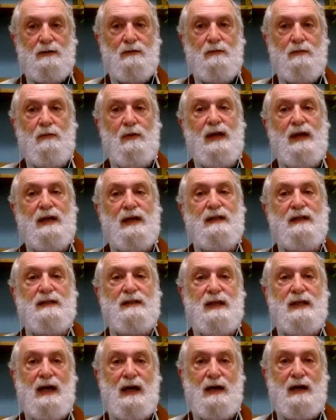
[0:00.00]
When in
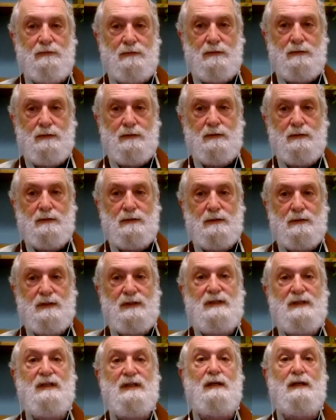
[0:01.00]
doubt,
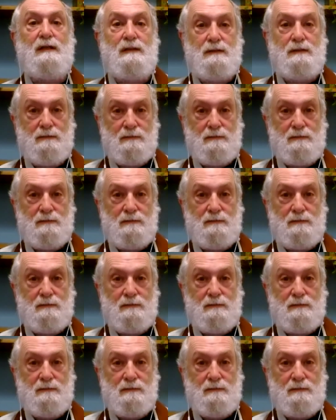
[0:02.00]
sit.